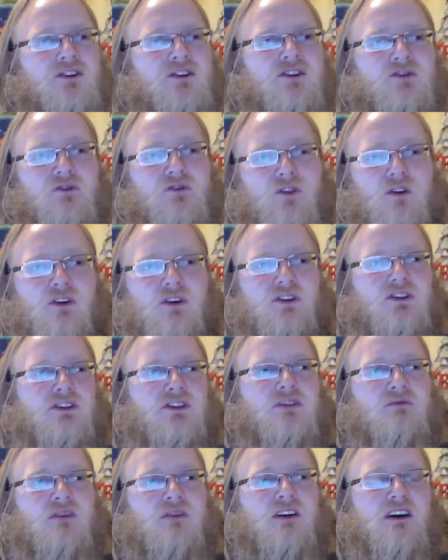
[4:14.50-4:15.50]
flourishes
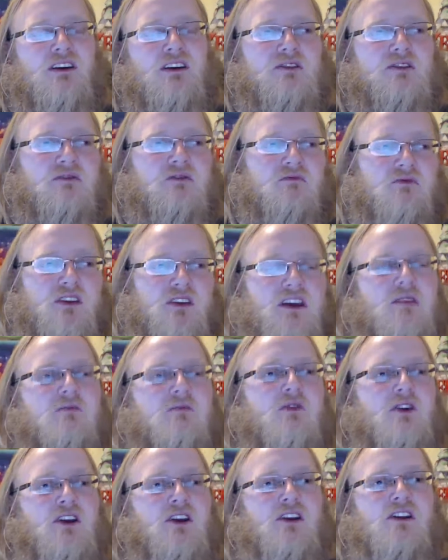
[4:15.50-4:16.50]
because he
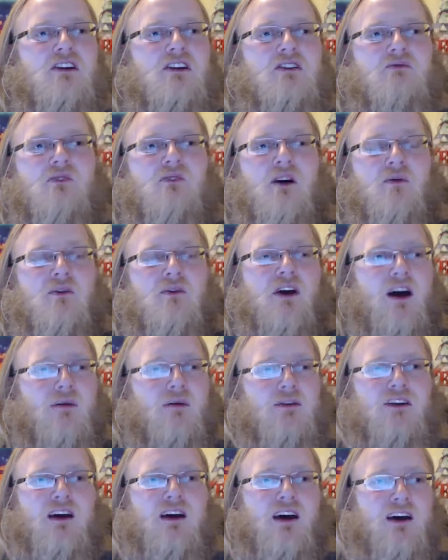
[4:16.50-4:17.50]
put it in its proper
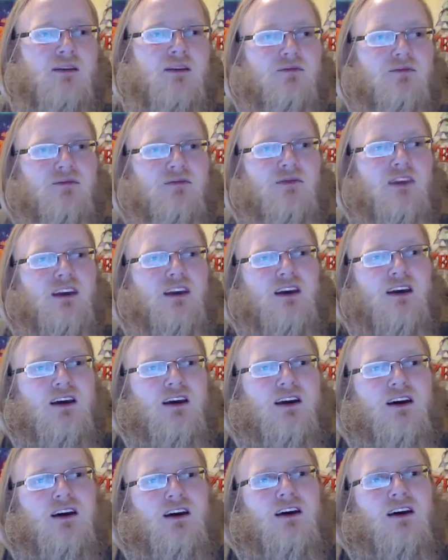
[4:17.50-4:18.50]
habitat.
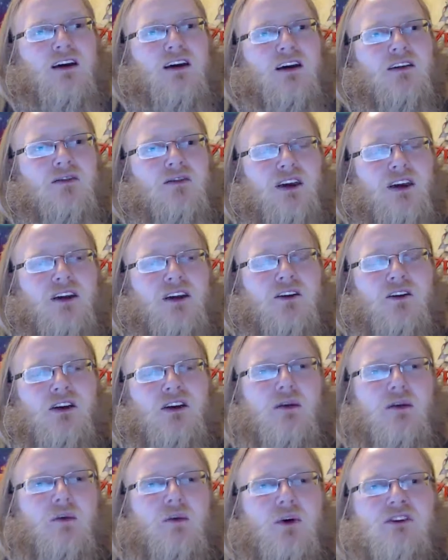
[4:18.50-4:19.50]
Later,
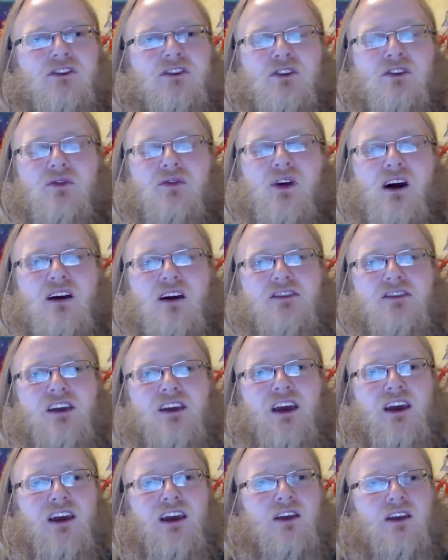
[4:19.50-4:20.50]
he runs across
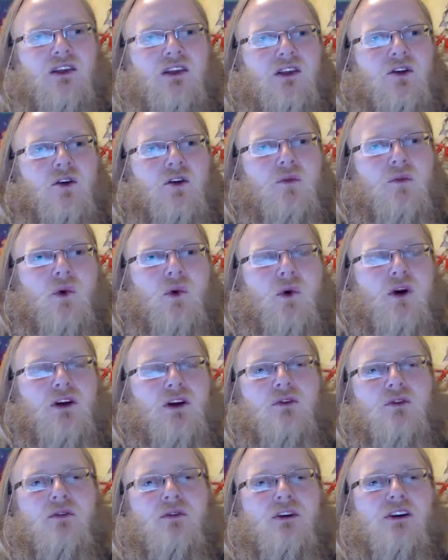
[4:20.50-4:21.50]
a little boy
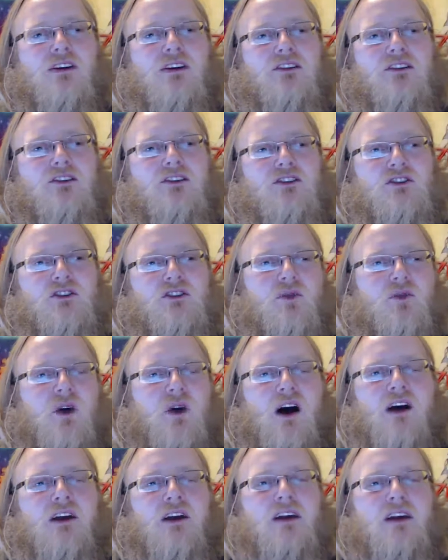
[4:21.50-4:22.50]
who is
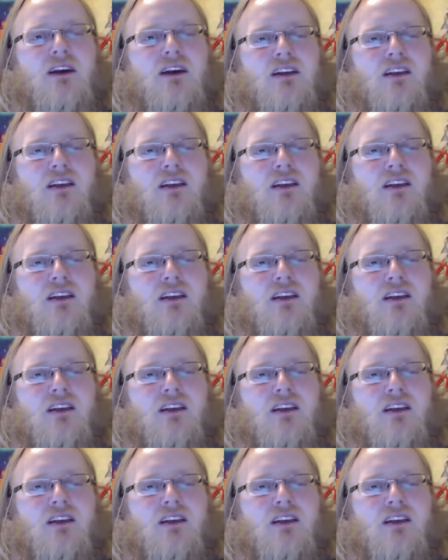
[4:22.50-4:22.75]
crying, and,